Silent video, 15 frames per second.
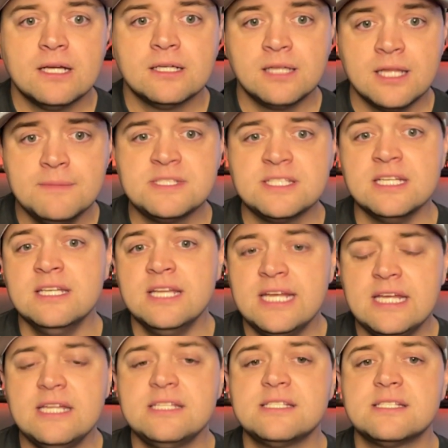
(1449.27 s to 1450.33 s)
Clemson
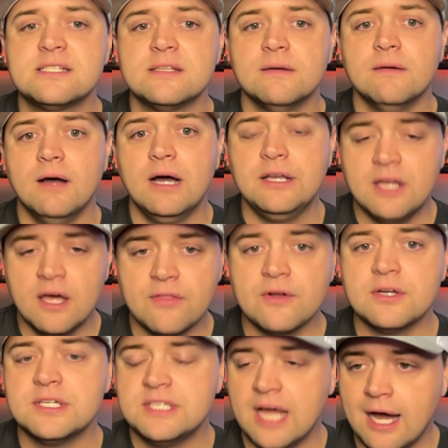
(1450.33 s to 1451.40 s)
needs
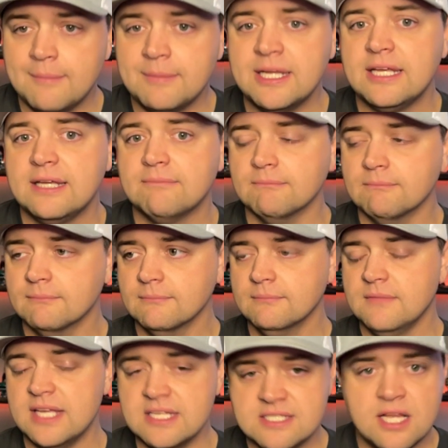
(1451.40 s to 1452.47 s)
another dominant
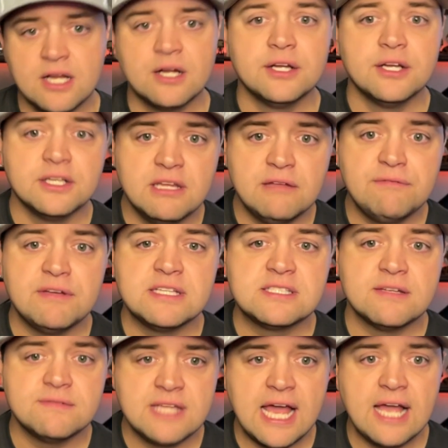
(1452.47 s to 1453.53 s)
interior
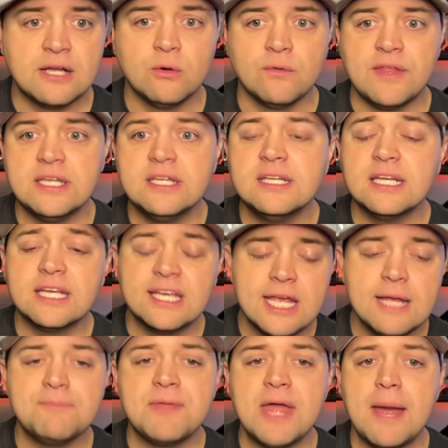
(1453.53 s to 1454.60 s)
defensive tackle. They need to
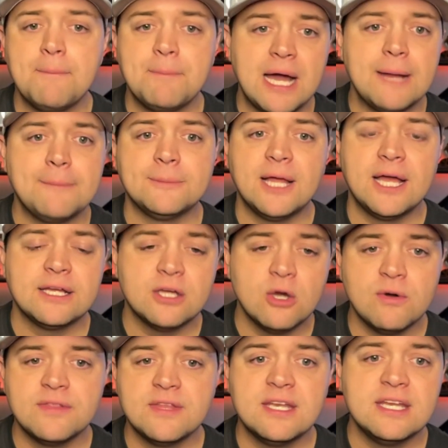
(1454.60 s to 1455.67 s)
keep that pipeline
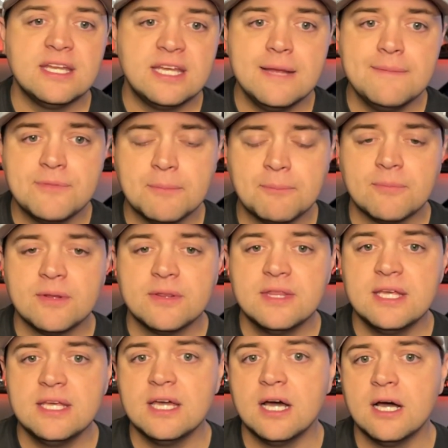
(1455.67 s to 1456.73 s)
going. They need to keep
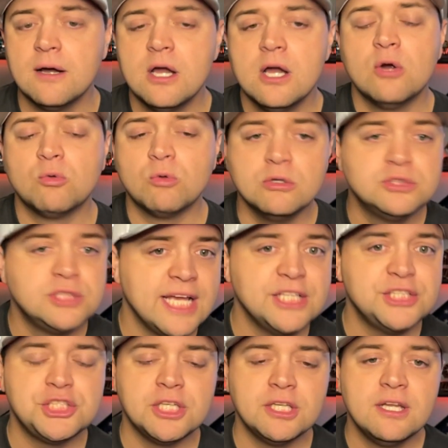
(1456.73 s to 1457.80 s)
the
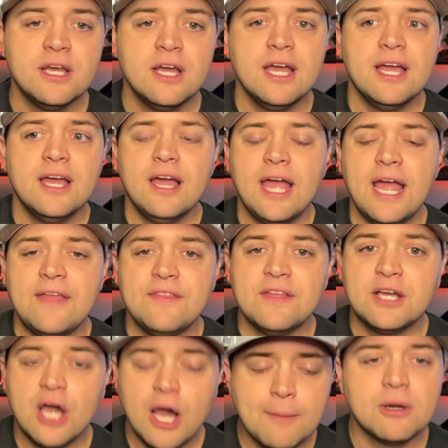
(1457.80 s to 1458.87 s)
rotation and the
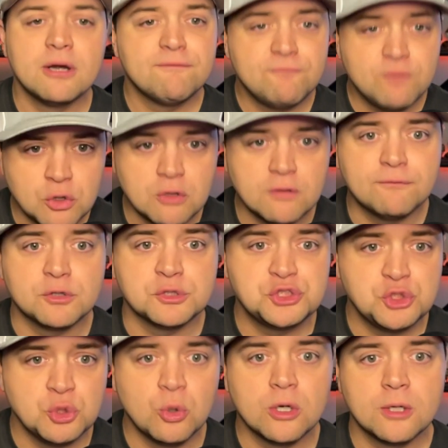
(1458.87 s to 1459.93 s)
cupboard full for
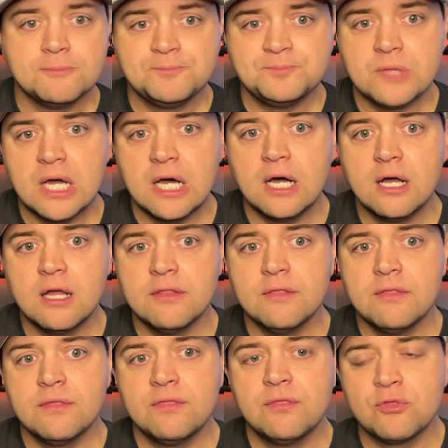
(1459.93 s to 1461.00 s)
sure.
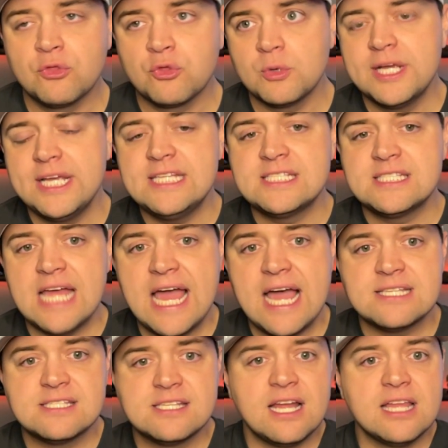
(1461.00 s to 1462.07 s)
3
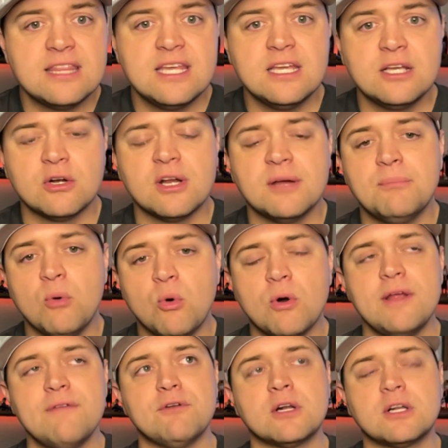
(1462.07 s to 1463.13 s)
stats that I think are
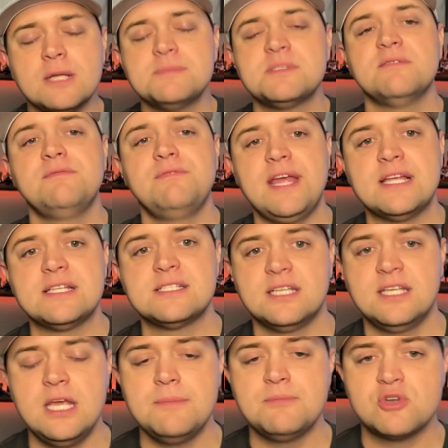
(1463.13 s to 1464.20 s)
important for Clemson fans to
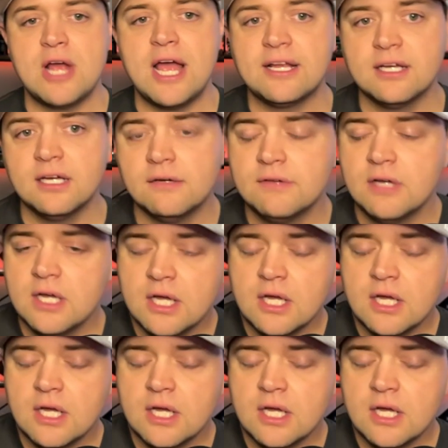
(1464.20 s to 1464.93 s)
keep track of.